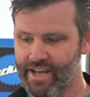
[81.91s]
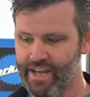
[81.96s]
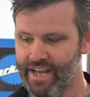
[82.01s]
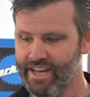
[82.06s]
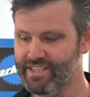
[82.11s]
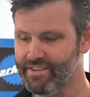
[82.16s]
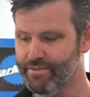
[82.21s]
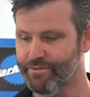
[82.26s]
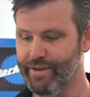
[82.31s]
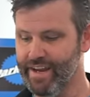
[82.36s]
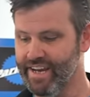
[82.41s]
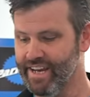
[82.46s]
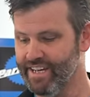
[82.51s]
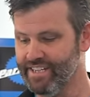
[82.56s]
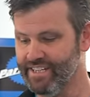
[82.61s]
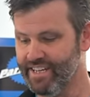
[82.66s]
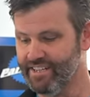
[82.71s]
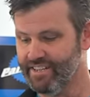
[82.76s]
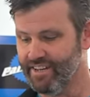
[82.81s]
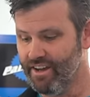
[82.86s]
Here's the thing
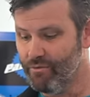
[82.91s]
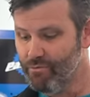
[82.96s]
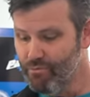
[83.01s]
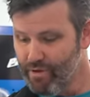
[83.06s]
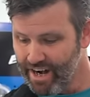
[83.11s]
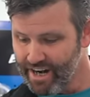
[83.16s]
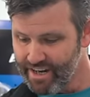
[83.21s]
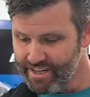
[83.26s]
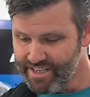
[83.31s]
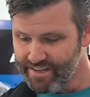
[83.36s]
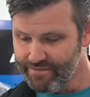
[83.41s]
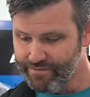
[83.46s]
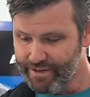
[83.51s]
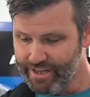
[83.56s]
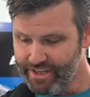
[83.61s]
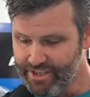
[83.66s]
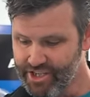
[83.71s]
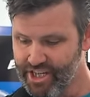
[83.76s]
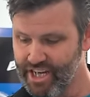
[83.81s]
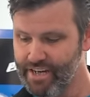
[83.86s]
is, it's a
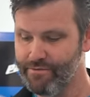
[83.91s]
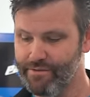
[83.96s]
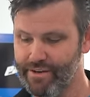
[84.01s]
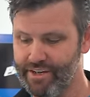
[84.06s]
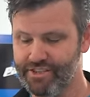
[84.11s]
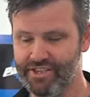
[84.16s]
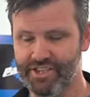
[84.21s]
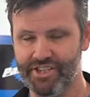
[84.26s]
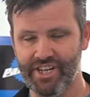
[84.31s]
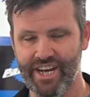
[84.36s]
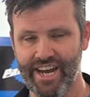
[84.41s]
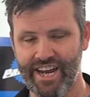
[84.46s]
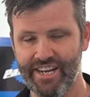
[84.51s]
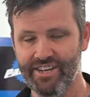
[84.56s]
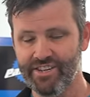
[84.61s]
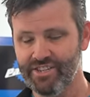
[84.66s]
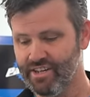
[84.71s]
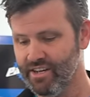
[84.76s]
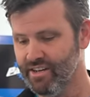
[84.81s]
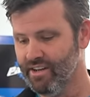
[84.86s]
relatively cheap thing to
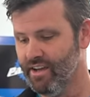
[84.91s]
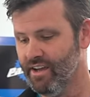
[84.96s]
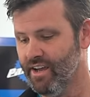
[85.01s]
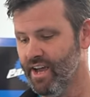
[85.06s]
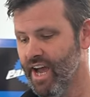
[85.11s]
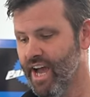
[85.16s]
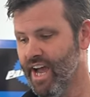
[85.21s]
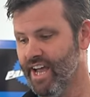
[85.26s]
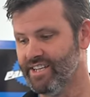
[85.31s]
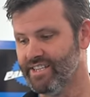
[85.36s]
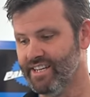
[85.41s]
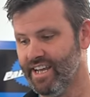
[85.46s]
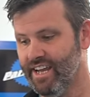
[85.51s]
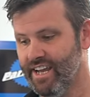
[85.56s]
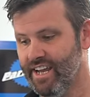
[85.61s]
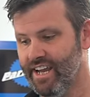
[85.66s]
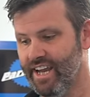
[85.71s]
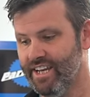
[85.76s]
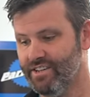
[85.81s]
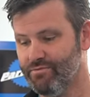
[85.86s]
change, and
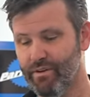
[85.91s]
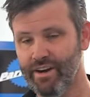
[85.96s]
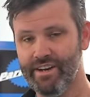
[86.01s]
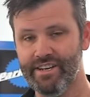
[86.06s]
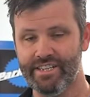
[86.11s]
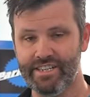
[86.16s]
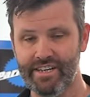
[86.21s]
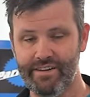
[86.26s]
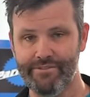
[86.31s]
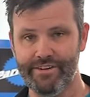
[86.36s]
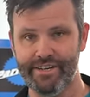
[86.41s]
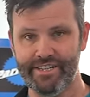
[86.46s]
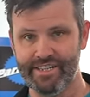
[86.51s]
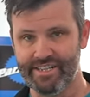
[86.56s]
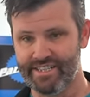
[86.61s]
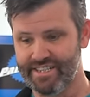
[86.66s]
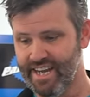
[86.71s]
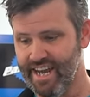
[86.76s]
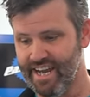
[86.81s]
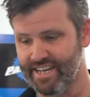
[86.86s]
it's relatively
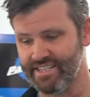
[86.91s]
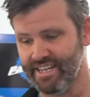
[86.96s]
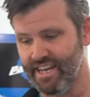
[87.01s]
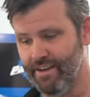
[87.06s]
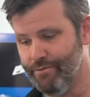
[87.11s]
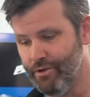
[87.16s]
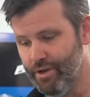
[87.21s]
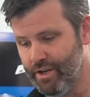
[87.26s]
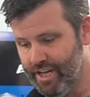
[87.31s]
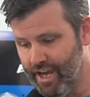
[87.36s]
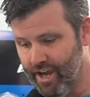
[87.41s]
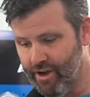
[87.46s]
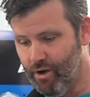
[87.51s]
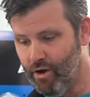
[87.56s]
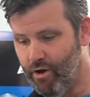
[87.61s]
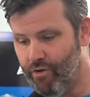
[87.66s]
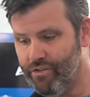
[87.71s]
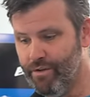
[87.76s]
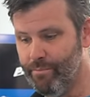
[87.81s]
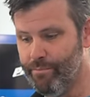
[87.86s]
success. If you get
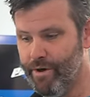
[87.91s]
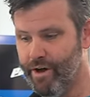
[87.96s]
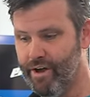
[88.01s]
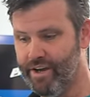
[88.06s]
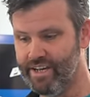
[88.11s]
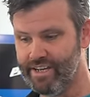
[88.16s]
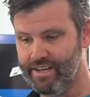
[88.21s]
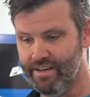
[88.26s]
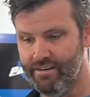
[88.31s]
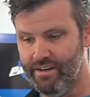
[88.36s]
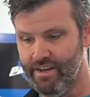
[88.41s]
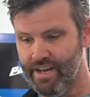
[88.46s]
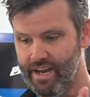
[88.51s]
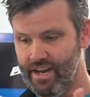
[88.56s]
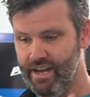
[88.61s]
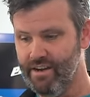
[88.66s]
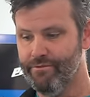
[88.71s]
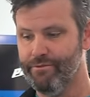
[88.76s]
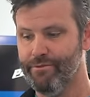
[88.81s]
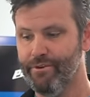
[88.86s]
on the bike
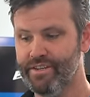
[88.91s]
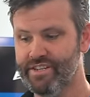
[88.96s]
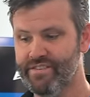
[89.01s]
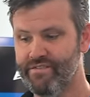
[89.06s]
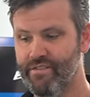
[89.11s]
in front